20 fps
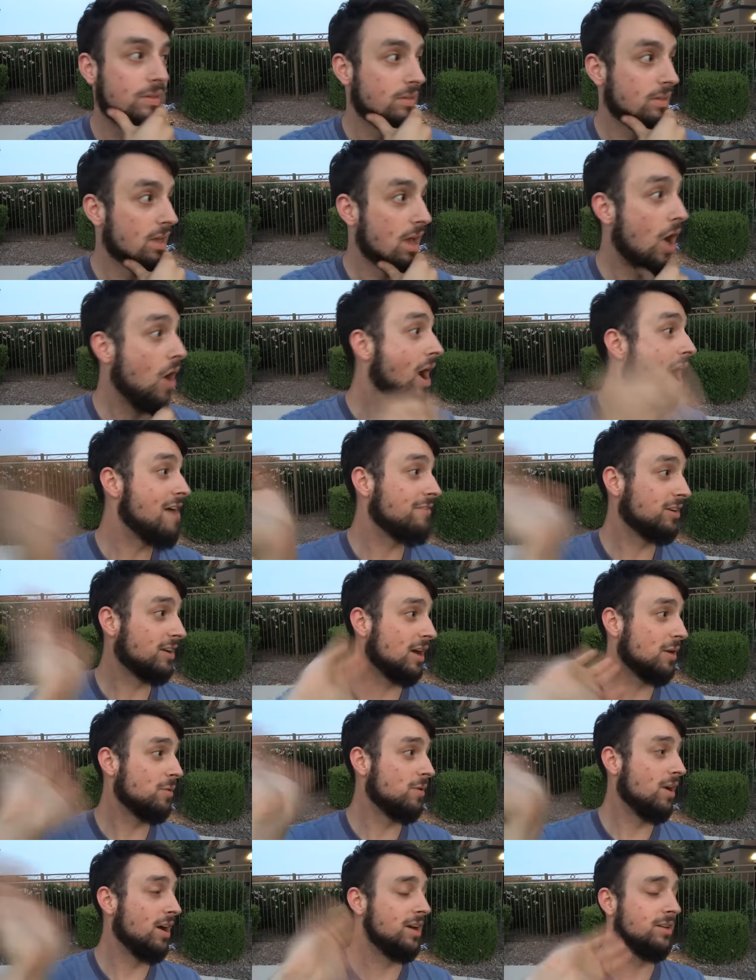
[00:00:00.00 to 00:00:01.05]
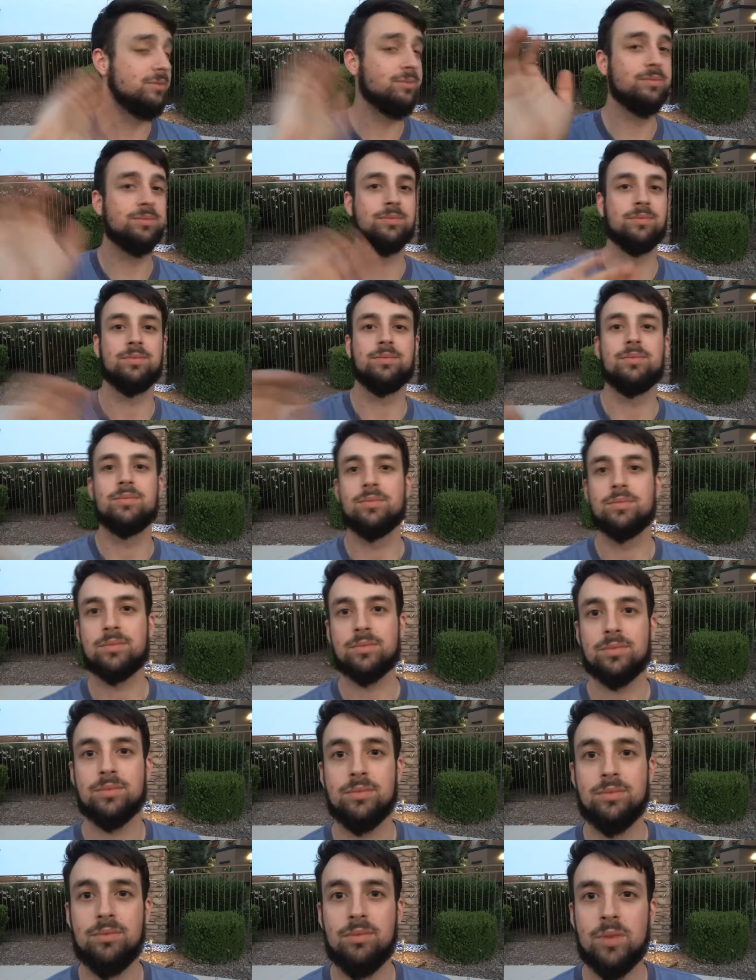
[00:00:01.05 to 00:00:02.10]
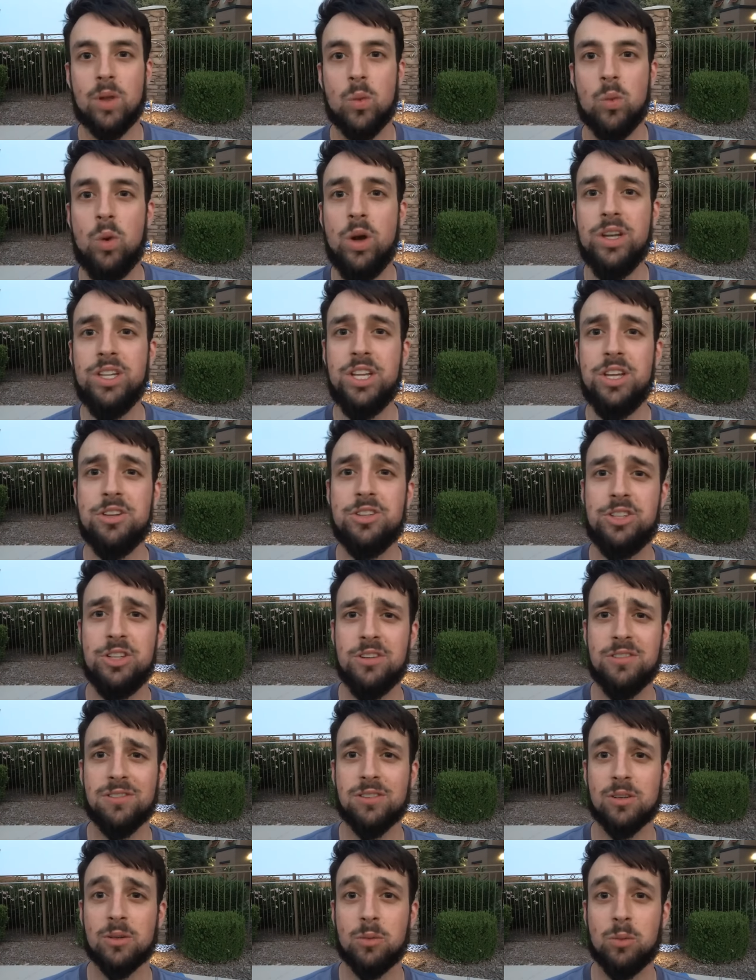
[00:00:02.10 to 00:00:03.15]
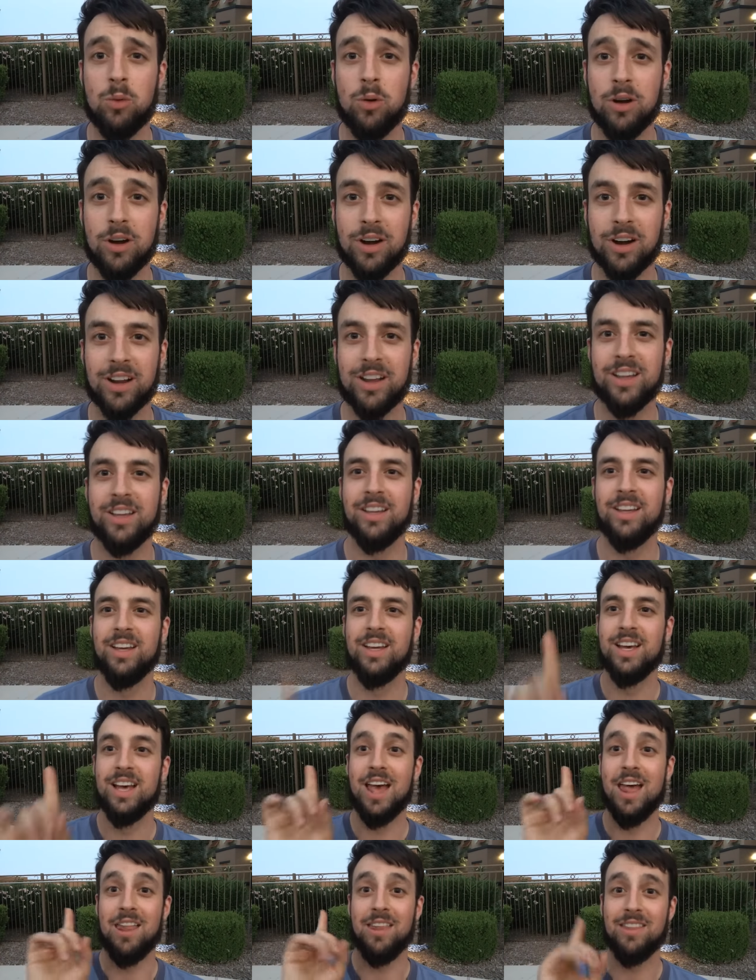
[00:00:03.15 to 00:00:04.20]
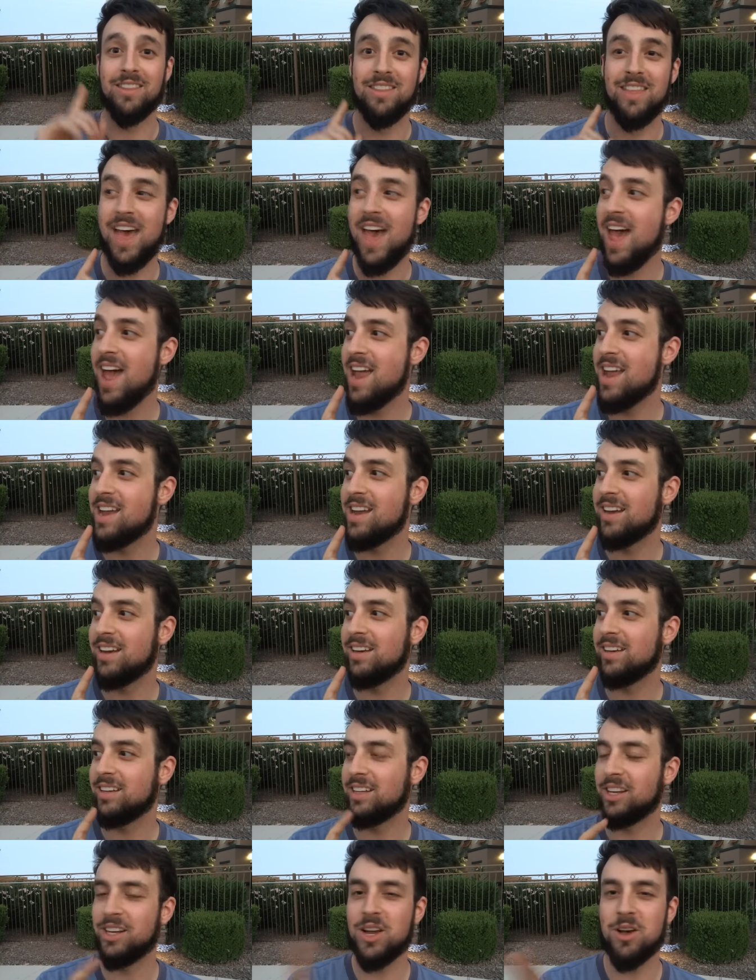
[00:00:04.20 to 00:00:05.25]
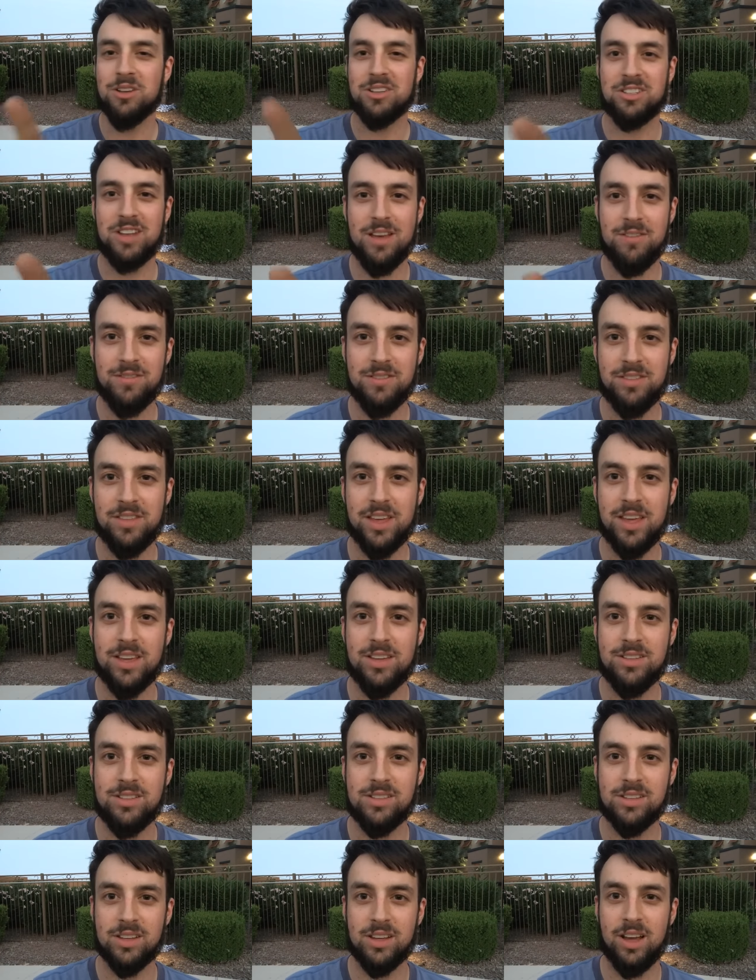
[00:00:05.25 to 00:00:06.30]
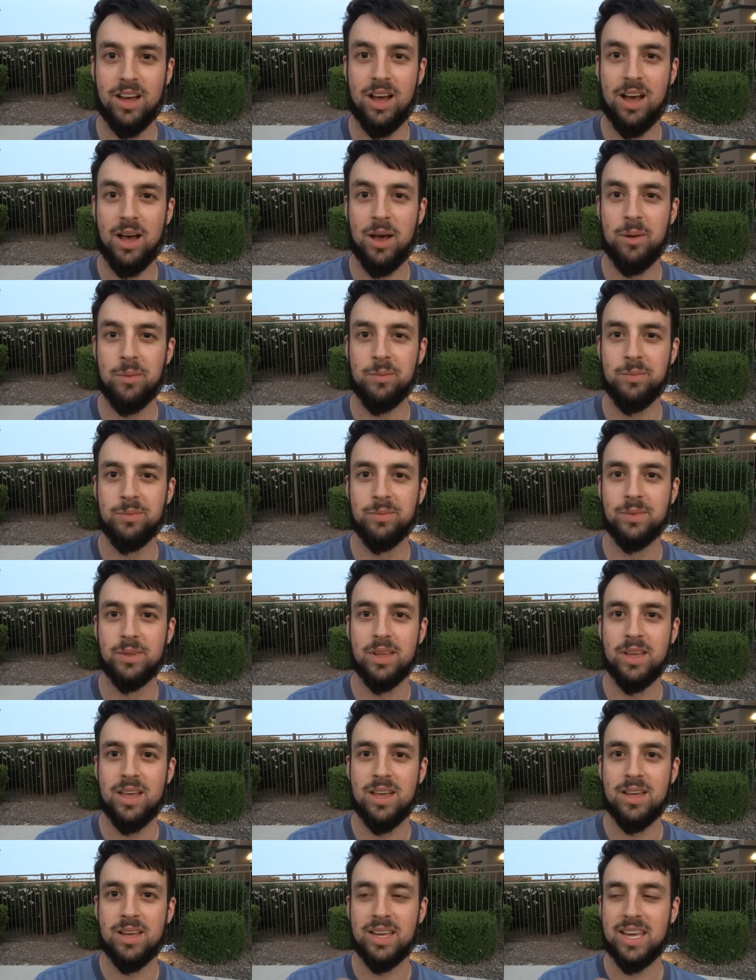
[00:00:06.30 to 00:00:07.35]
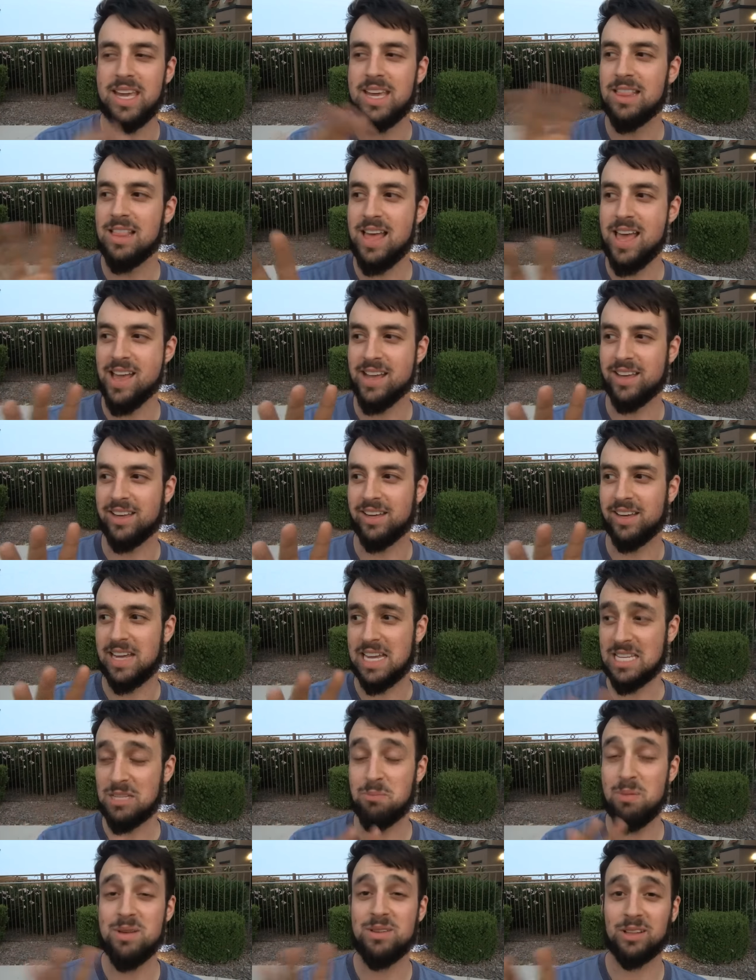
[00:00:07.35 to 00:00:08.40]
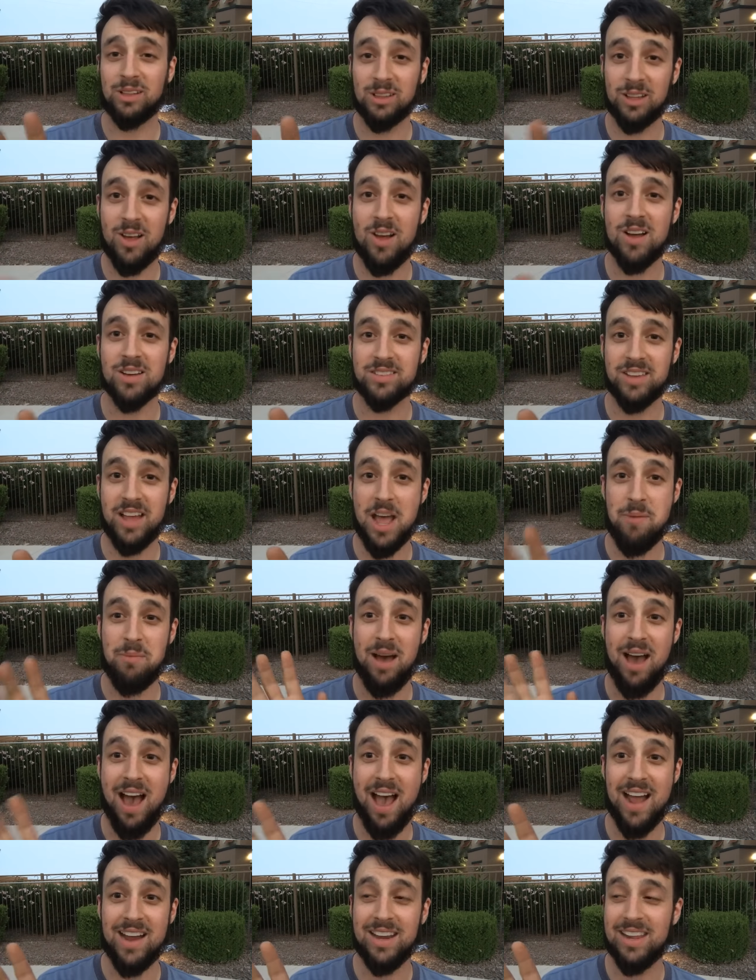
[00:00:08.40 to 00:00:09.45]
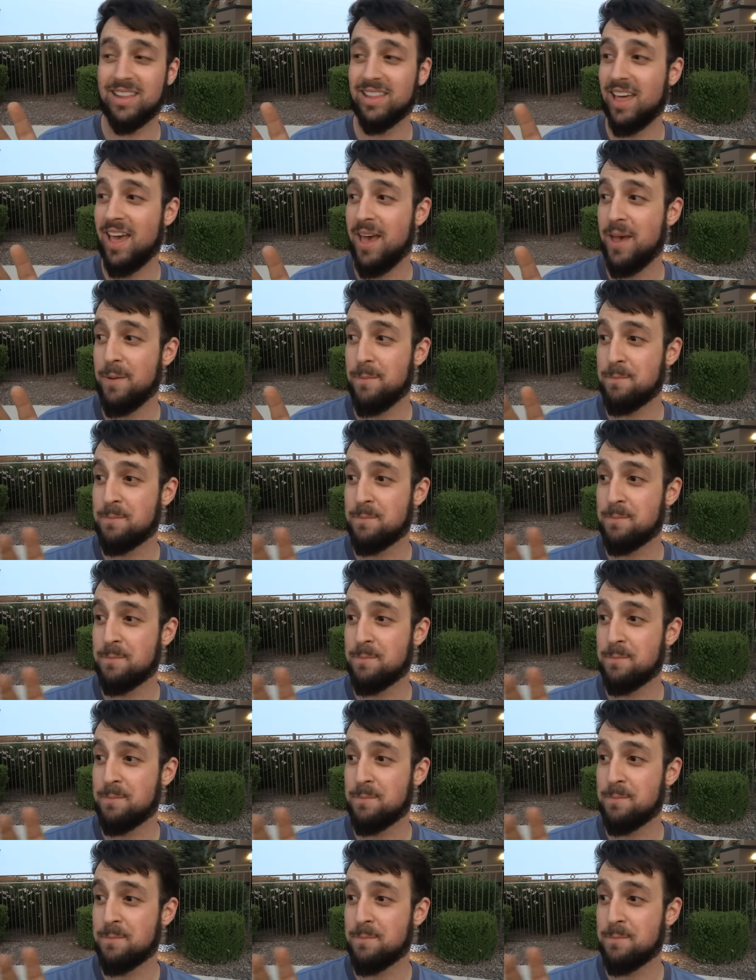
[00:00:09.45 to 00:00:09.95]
Oh, have a good one. What do you do for work? That, you know, stuff and things. Um, he like, he spent a long time hiding that.